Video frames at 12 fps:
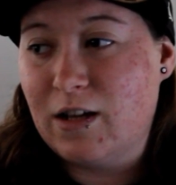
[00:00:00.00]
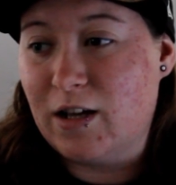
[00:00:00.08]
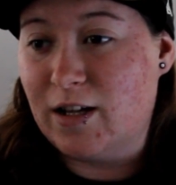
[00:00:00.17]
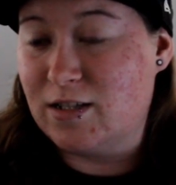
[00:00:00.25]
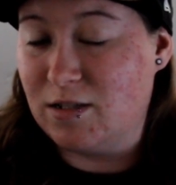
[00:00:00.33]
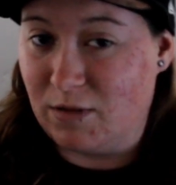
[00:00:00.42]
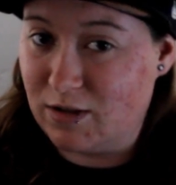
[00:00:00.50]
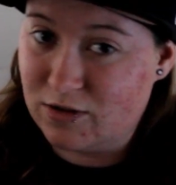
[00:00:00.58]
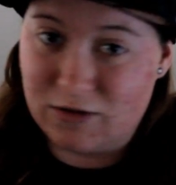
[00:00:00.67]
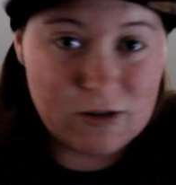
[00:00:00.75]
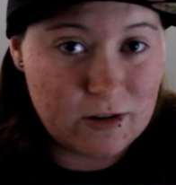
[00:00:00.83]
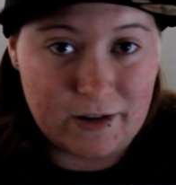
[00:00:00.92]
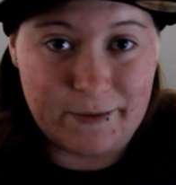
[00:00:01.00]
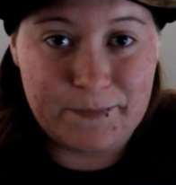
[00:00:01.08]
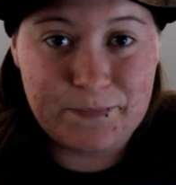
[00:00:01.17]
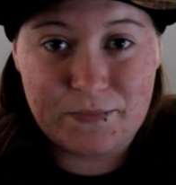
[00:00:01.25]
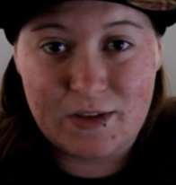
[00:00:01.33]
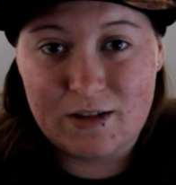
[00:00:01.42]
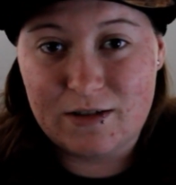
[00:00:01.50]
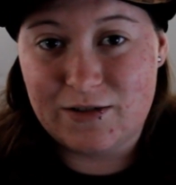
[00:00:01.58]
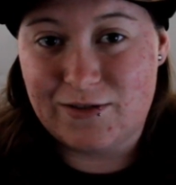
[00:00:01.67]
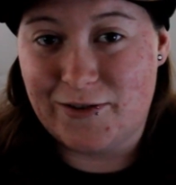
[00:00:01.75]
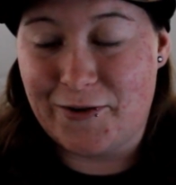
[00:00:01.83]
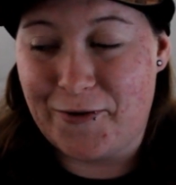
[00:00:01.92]
a semester early.
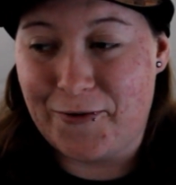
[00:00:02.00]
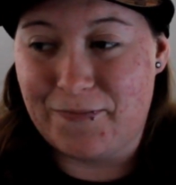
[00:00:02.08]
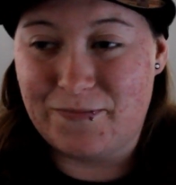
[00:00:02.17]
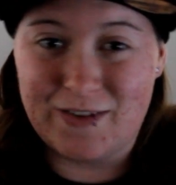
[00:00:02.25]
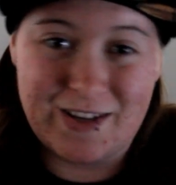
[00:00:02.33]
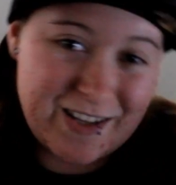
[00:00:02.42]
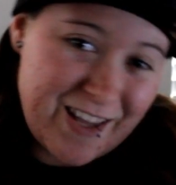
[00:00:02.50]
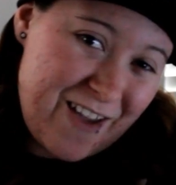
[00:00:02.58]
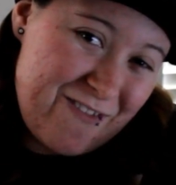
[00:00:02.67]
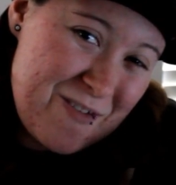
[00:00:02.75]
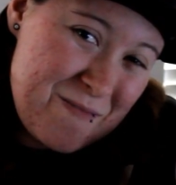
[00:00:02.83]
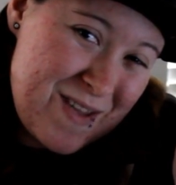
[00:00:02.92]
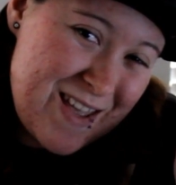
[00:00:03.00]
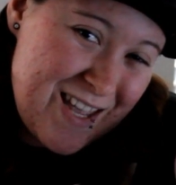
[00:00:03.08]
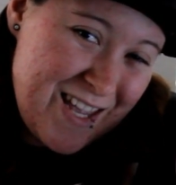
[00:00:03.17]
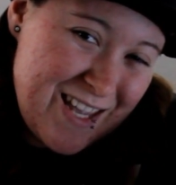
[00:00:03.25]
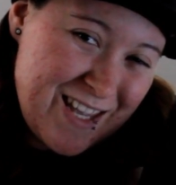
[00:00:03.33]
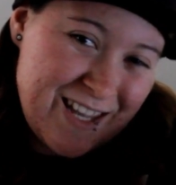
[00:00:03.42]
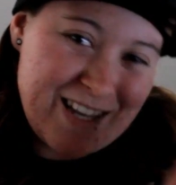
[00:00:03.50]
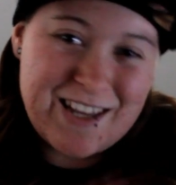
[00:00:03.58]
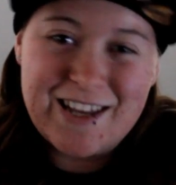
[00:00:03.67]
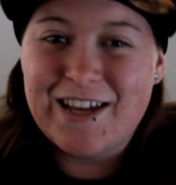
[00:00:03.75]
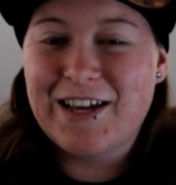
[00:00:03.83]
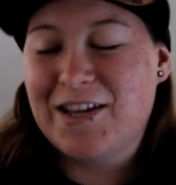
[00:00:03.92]
So, yay for me!
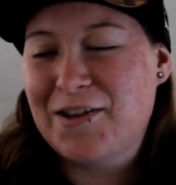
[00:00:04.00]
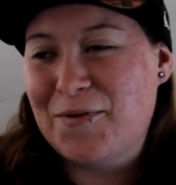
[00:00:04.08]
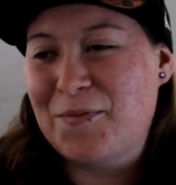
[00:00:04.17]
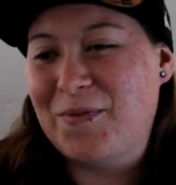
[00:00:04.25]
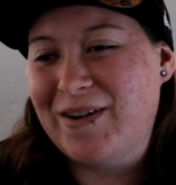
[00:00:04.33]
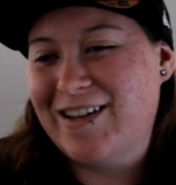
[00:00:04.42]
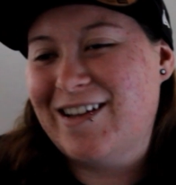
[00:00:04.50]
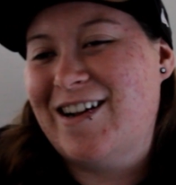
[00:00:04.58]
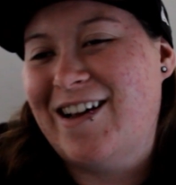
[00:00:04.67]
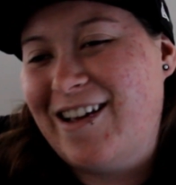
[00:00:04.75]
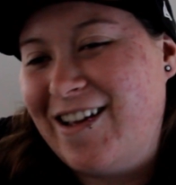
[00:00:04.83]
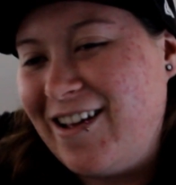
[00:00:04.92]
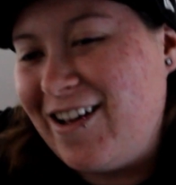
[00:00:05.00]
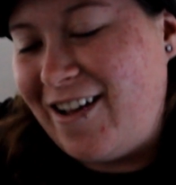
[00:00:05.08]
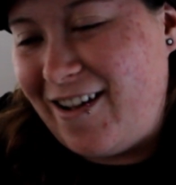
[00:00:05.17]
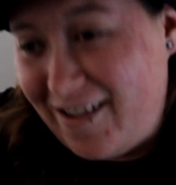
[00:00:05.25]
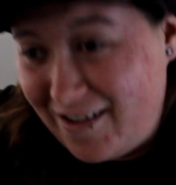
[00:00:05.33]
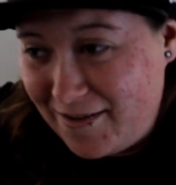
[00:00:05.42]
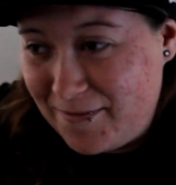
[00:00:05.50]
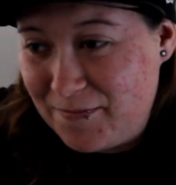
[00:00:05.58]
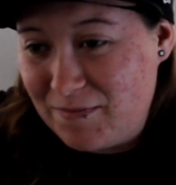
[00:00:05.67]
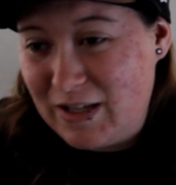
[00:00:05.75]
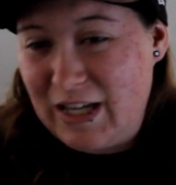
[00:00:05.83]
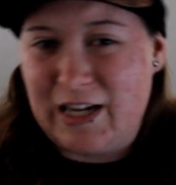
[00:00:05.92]
But,
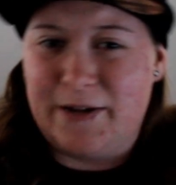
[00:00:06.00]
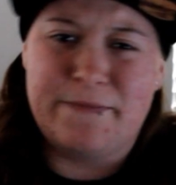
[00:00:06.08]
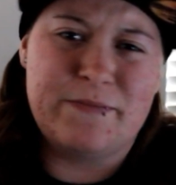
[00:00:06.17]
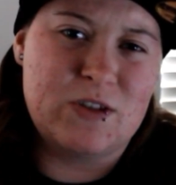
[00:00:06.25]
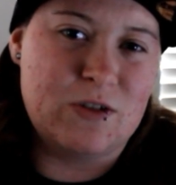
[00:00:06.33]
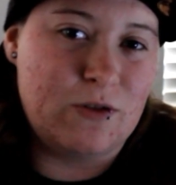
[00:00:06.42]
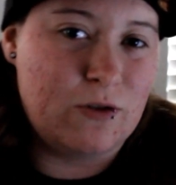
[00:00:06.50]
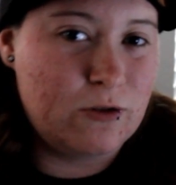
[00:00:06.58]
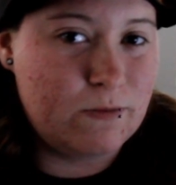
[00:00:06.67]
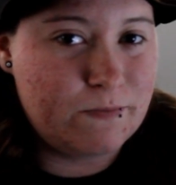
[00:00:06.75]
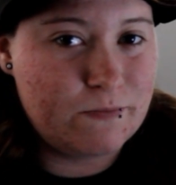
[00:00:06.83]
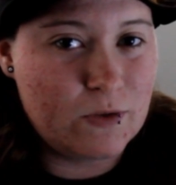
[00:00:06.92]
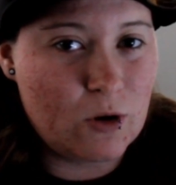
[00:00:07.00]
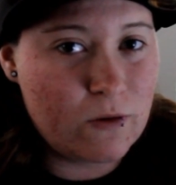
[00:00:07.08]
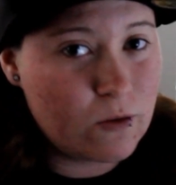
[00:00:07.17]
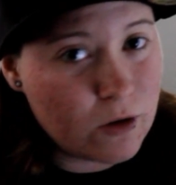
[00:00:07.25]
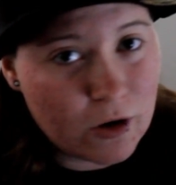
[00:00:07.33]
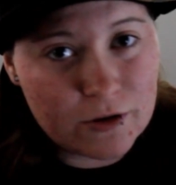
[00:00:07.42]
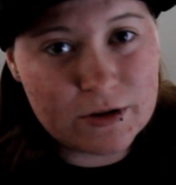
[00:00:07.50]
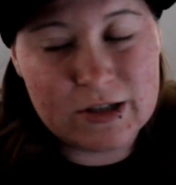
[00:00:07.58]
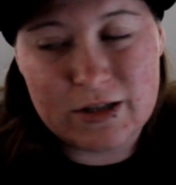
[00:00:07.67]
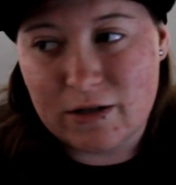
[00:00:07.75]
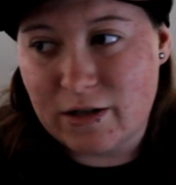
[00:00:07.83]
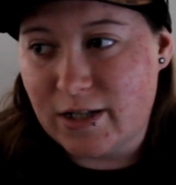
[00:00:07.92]
um, yeah, so overall
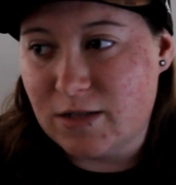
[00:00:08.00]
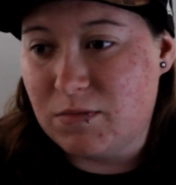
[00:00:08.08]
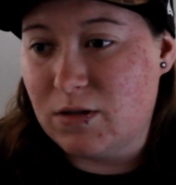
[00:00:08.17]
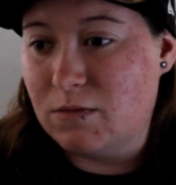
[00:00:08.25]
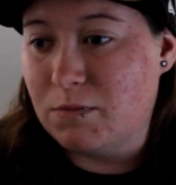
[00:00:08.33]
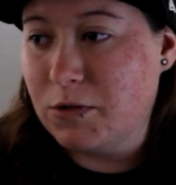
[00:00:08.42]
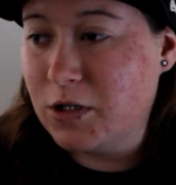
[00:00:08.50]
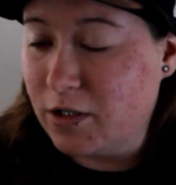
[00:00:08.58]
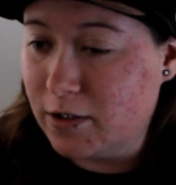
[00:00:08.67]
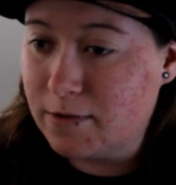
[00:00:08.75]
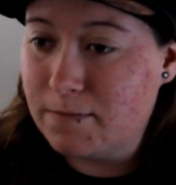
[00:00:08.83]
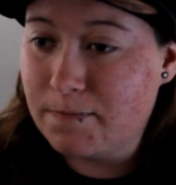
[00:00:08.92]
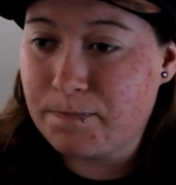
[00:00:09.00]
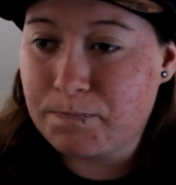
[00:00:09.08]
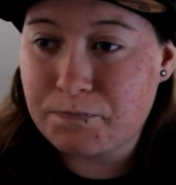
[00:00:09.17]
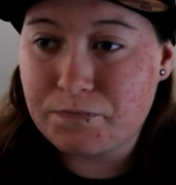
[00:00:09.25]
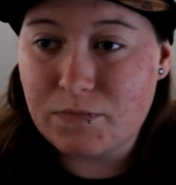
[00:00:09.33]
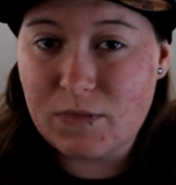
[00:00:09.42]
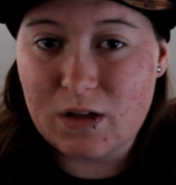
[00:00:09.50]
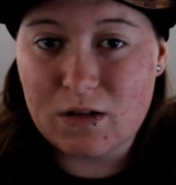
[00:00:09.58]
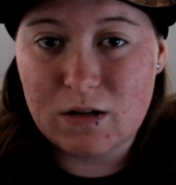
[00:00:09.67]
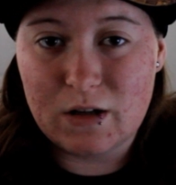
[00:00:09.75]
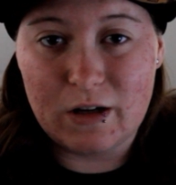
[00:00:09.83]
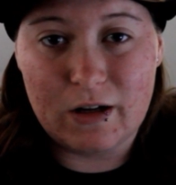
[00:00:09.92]
this year has been pretty good.
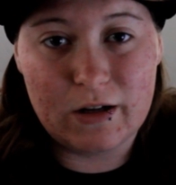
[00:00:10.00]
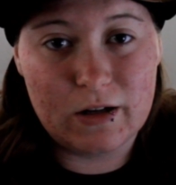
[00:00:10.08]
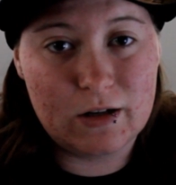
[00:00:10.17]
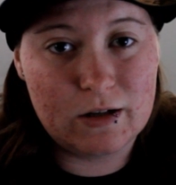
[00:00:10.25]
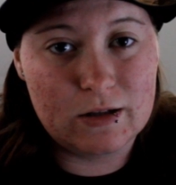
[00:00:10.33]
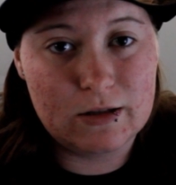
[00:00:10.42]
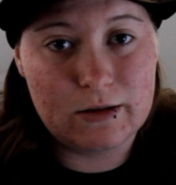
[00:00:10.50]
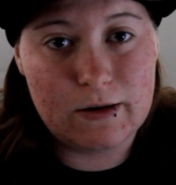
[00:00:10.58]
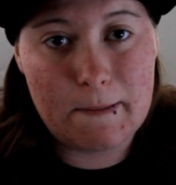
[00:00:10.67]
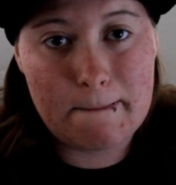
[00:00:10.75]
And